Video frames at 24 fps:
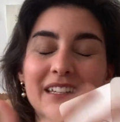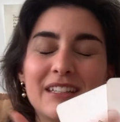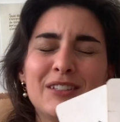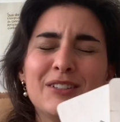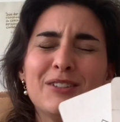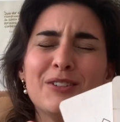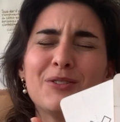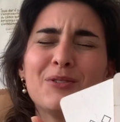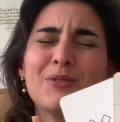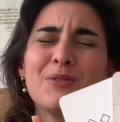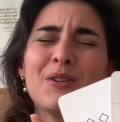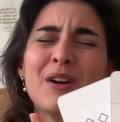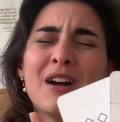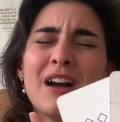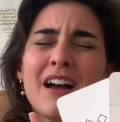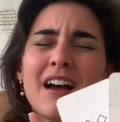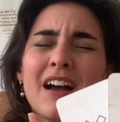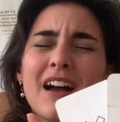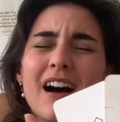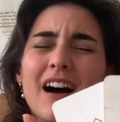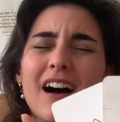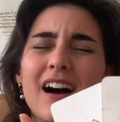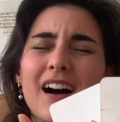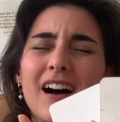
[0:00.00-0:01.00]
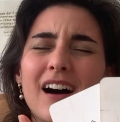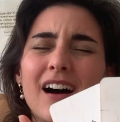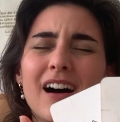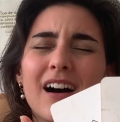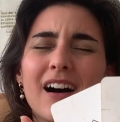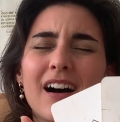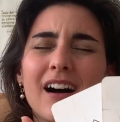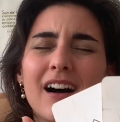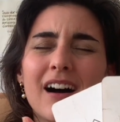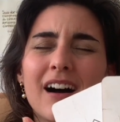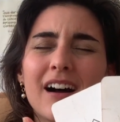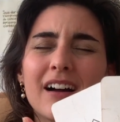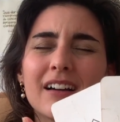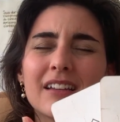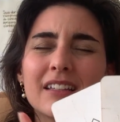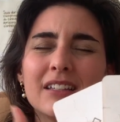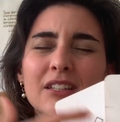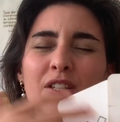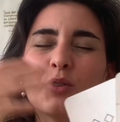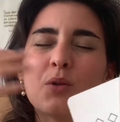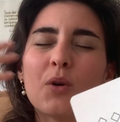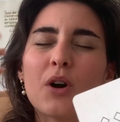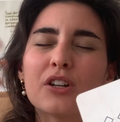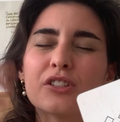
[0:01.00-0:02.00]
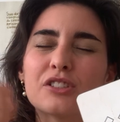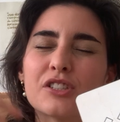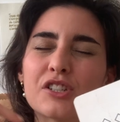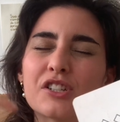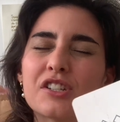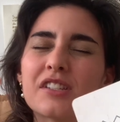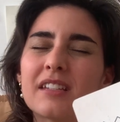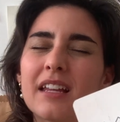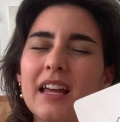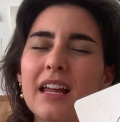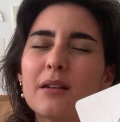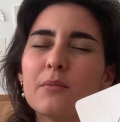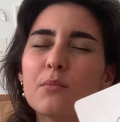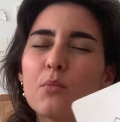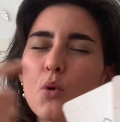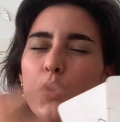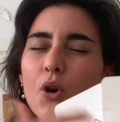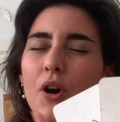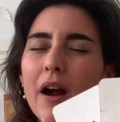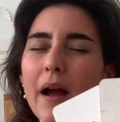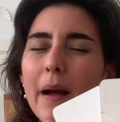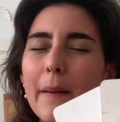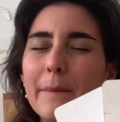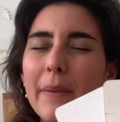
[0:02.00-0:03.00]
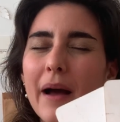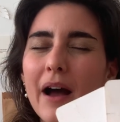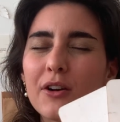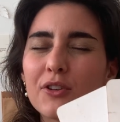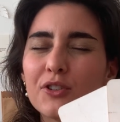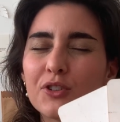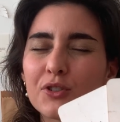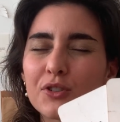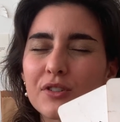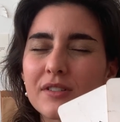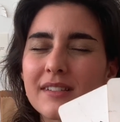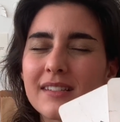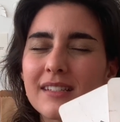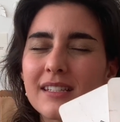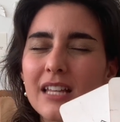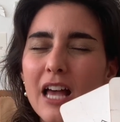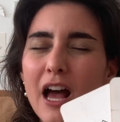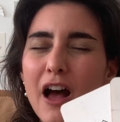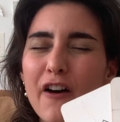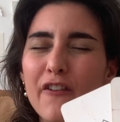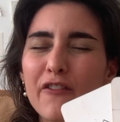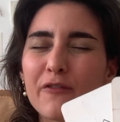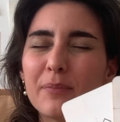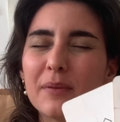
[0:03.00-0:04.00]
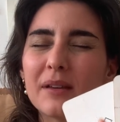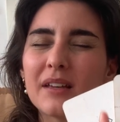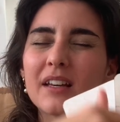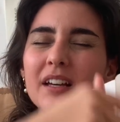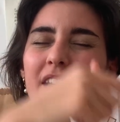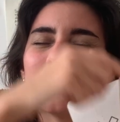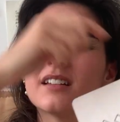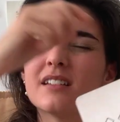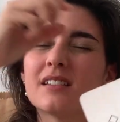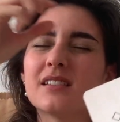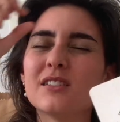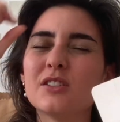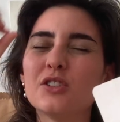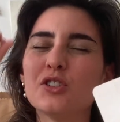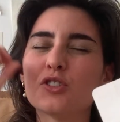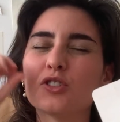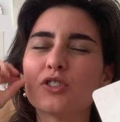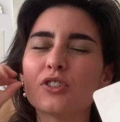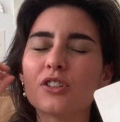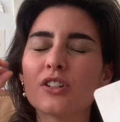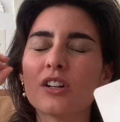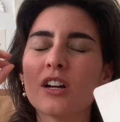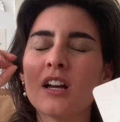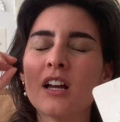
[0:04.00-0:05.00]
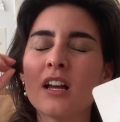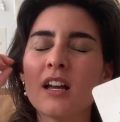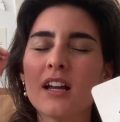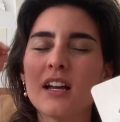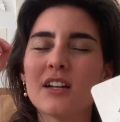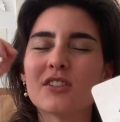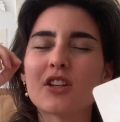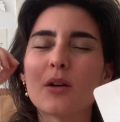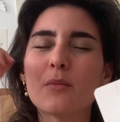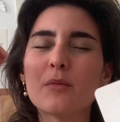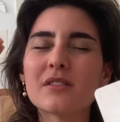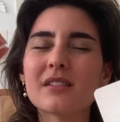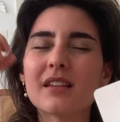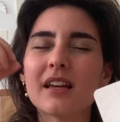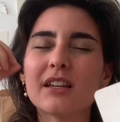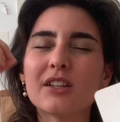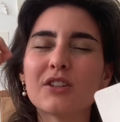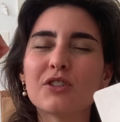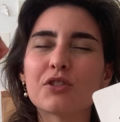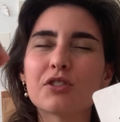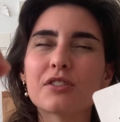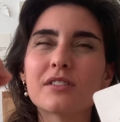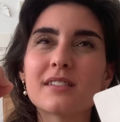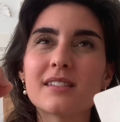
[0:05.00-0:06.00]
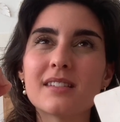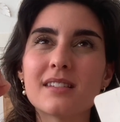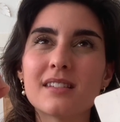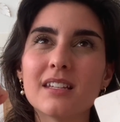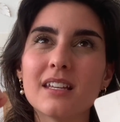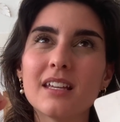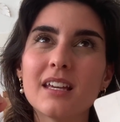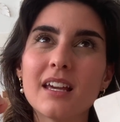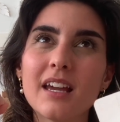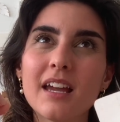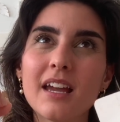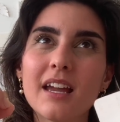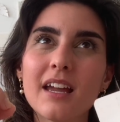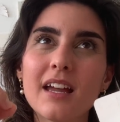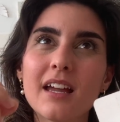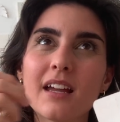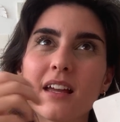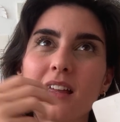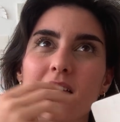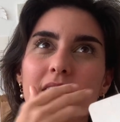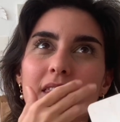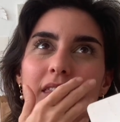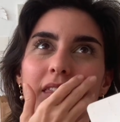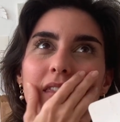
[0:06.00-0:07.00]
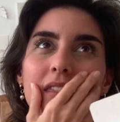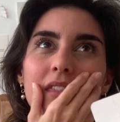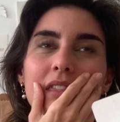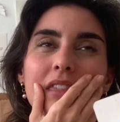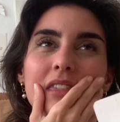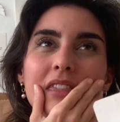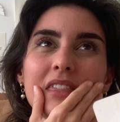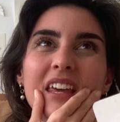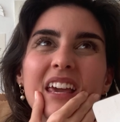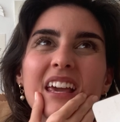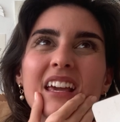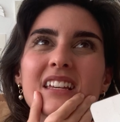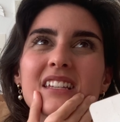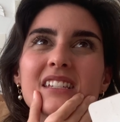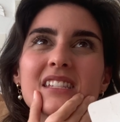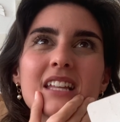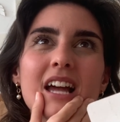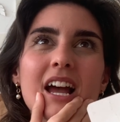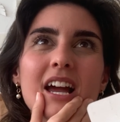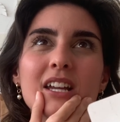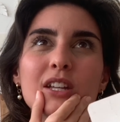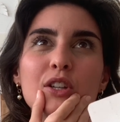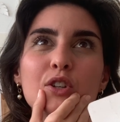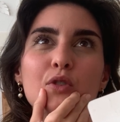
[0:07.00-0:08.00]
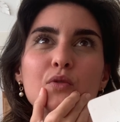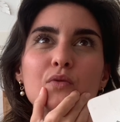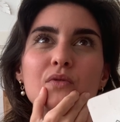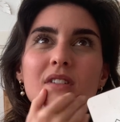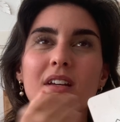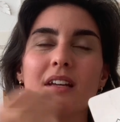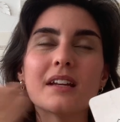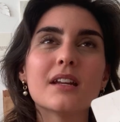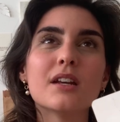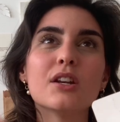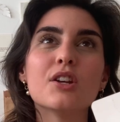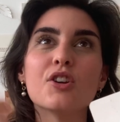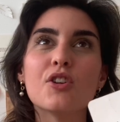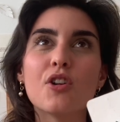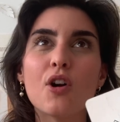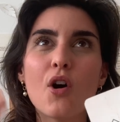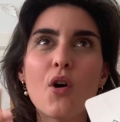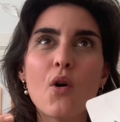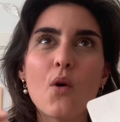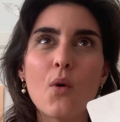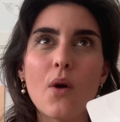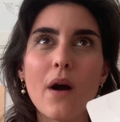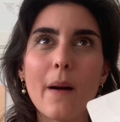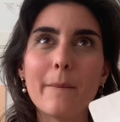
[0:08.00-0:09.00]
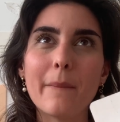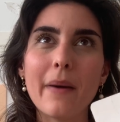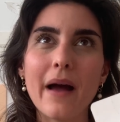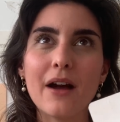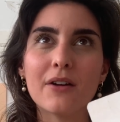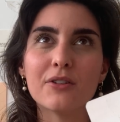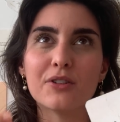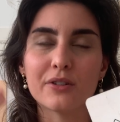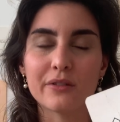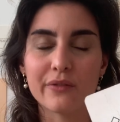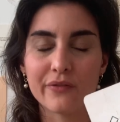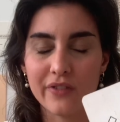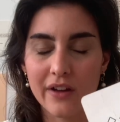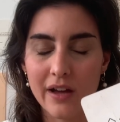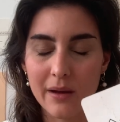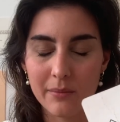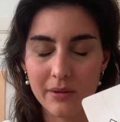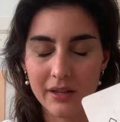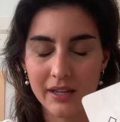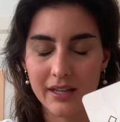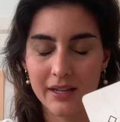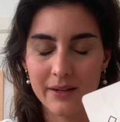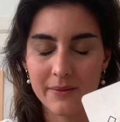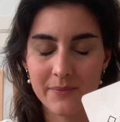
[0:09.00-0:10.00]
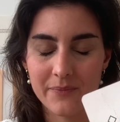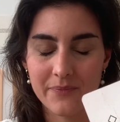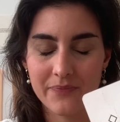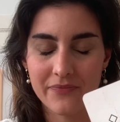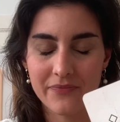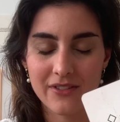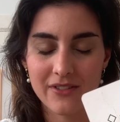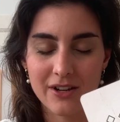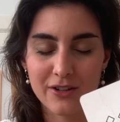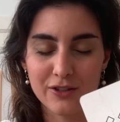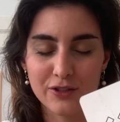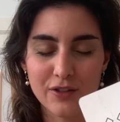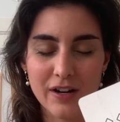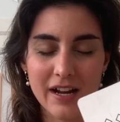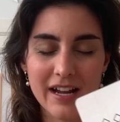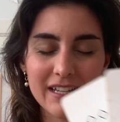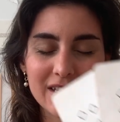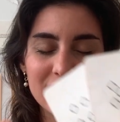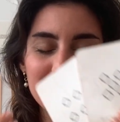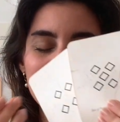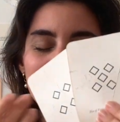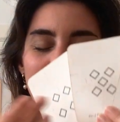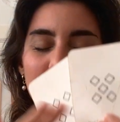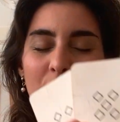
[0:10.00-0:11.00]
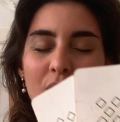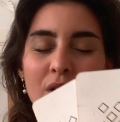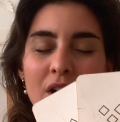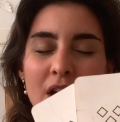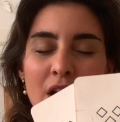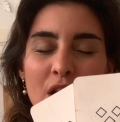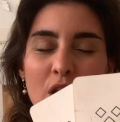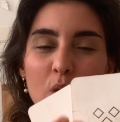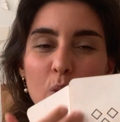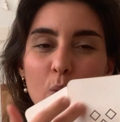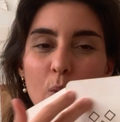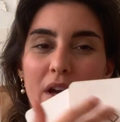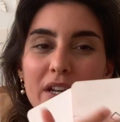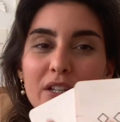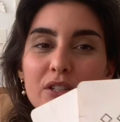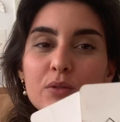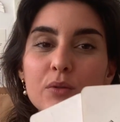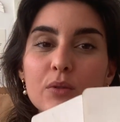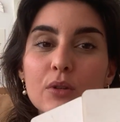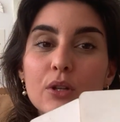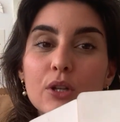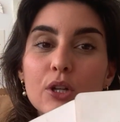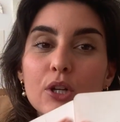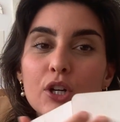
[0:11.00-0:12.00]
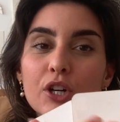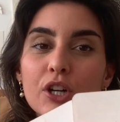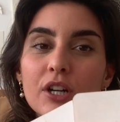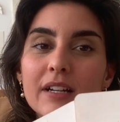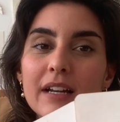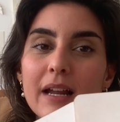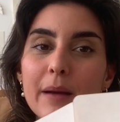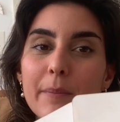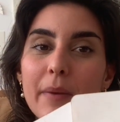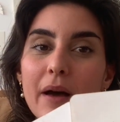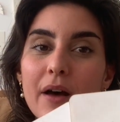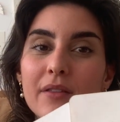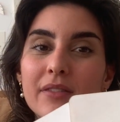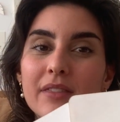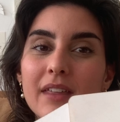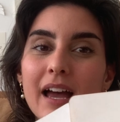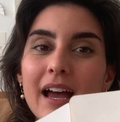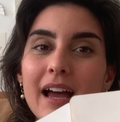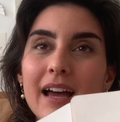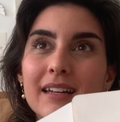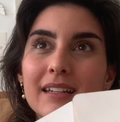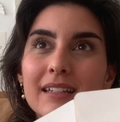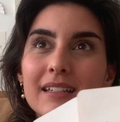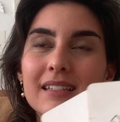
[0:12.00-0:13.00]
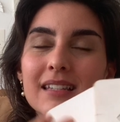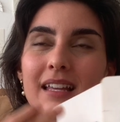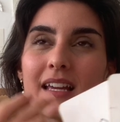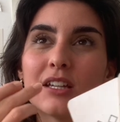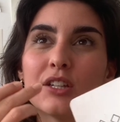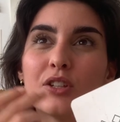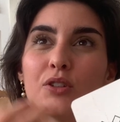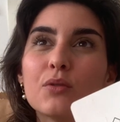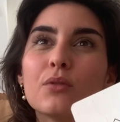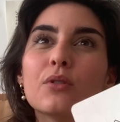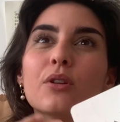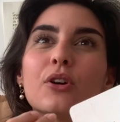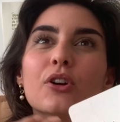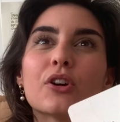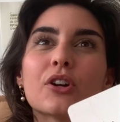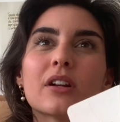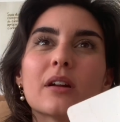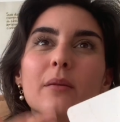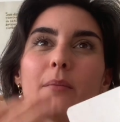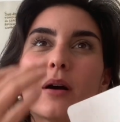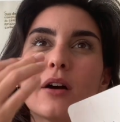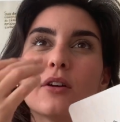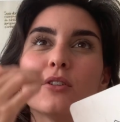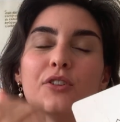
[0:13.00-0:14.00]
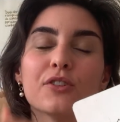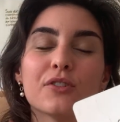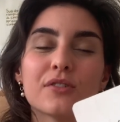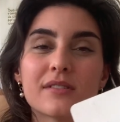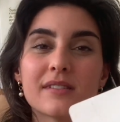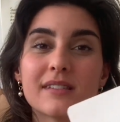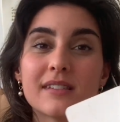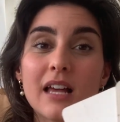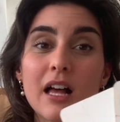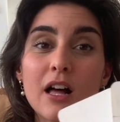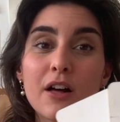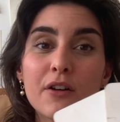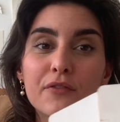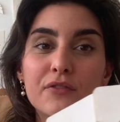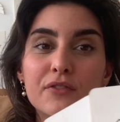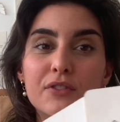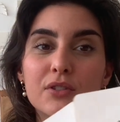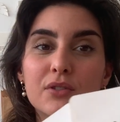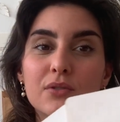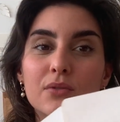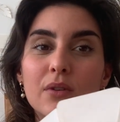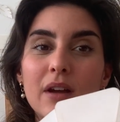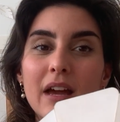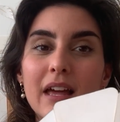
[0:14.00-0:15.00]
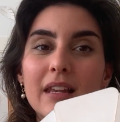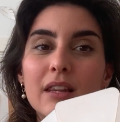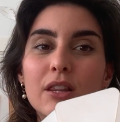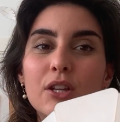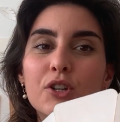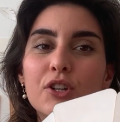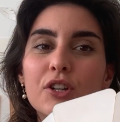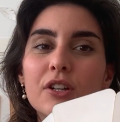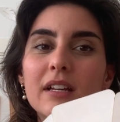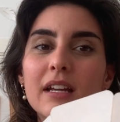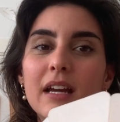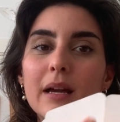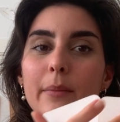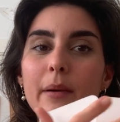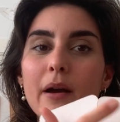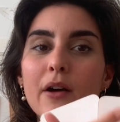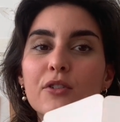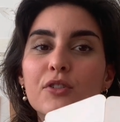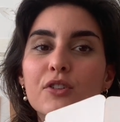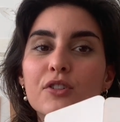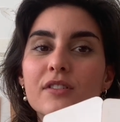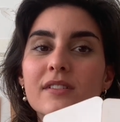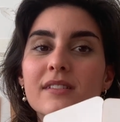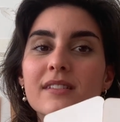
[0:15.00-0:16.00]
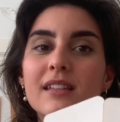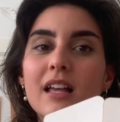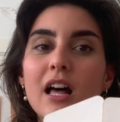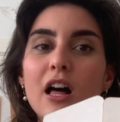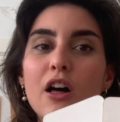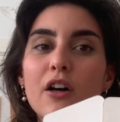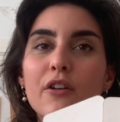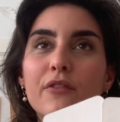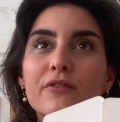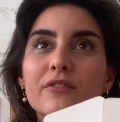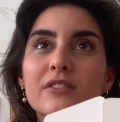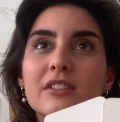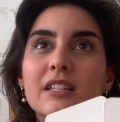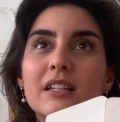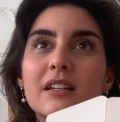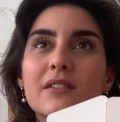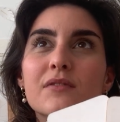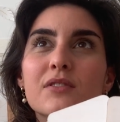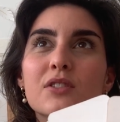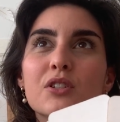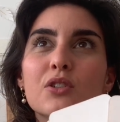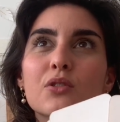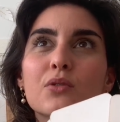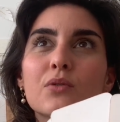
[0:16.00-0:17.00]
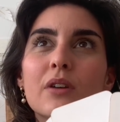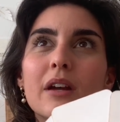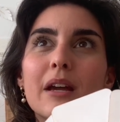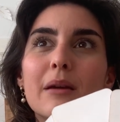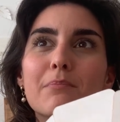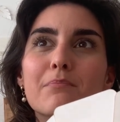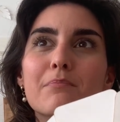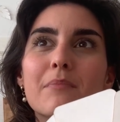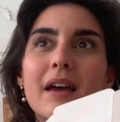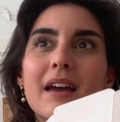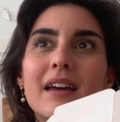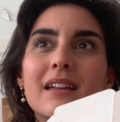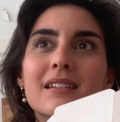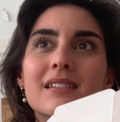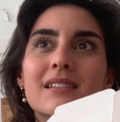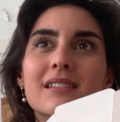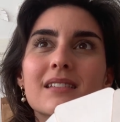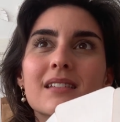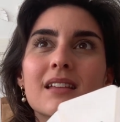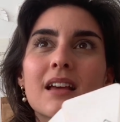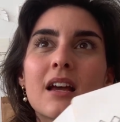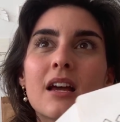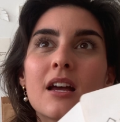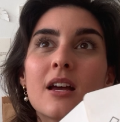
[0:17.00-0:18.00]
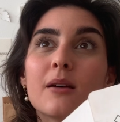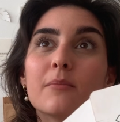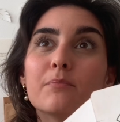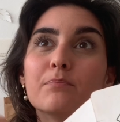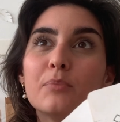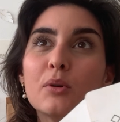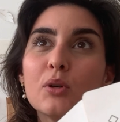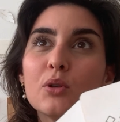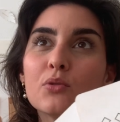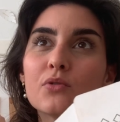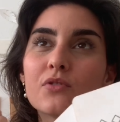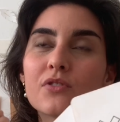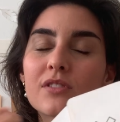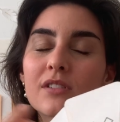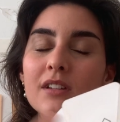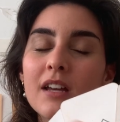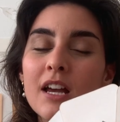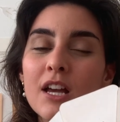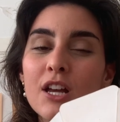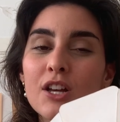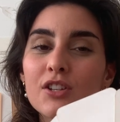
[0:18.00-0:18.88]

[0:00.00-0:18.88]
You understand more about yourself, because it's almost like you're seeing things that you didn't know about your family, right? So when you learn about that, it's like you learn about yourself too, and learning about yourself gives you immense boost.